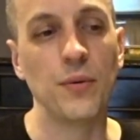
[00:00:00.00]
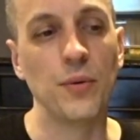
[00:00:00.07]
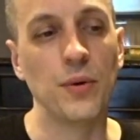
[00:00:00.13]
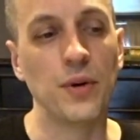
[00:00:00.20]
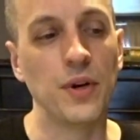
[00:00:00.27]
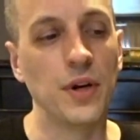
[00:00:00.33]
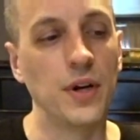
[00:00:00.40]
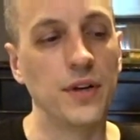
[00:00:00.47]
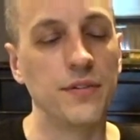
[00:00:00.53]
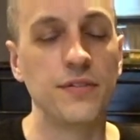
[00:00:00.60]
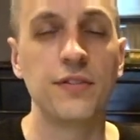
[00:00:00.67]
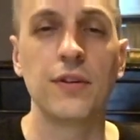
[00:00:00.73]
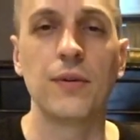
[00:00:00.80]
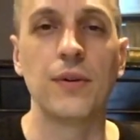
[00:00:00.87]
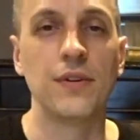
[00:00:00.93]
or a
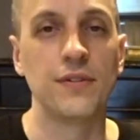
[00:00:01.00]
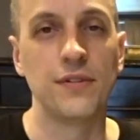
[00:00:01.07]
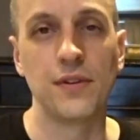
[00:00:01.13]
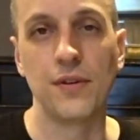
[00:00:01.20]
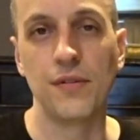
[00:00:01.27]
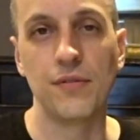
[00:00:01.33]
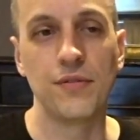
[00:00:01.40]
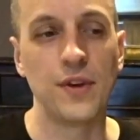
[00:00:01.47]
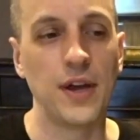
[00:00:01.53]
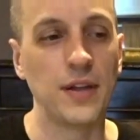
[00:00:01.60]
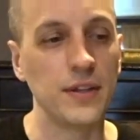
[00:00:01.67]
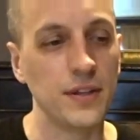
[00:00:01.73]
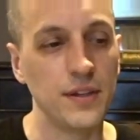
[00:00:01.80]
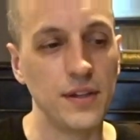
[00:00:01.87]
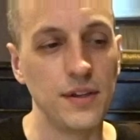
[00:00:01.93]
series of
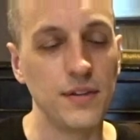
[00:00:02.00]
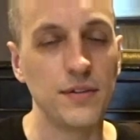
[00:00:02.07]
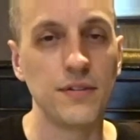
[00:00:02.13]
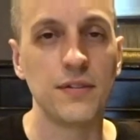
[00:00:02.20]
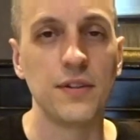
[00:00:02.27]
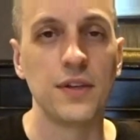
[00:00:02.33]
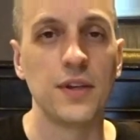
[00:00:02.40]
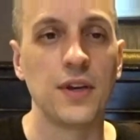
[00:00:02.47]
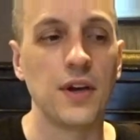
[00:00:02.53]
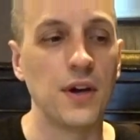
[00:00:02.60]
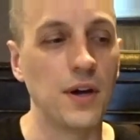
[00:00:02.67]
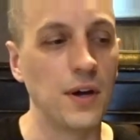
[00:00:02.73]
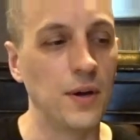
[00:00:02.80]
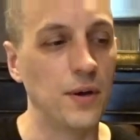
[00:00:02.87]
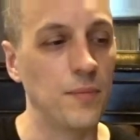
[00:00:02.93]
LEDs
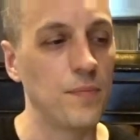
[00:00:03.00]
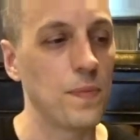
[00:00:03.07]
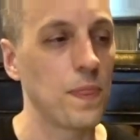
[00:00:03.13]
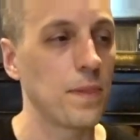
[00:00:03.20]
uh,